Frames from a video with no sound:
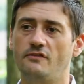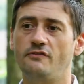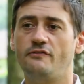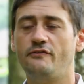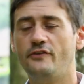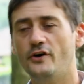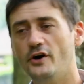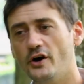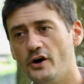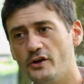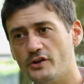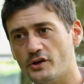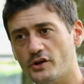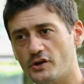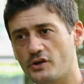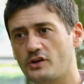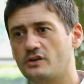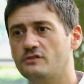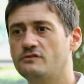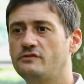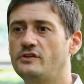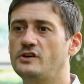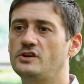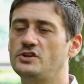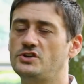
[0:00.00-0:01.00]
further
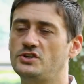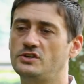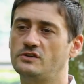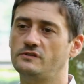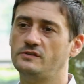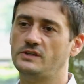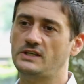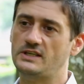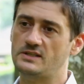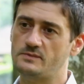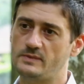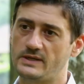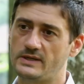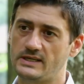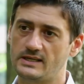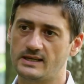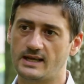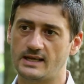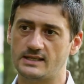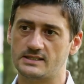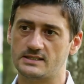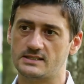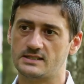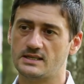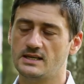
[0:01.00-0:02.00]
conversion of these
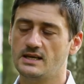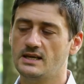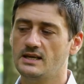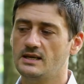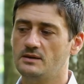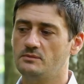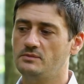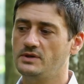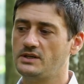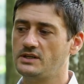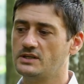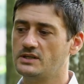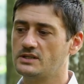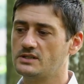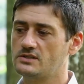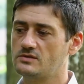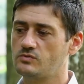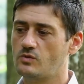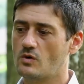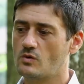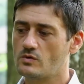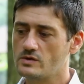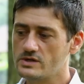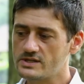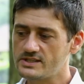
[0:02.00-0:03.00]
peatlands, because
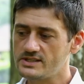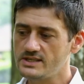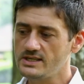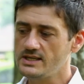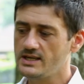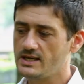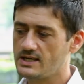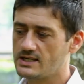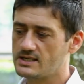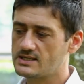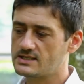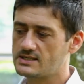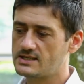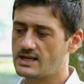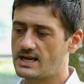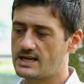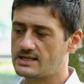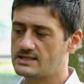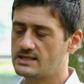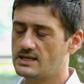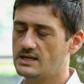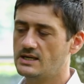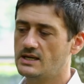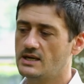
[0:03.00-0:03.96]
what we're seeing is that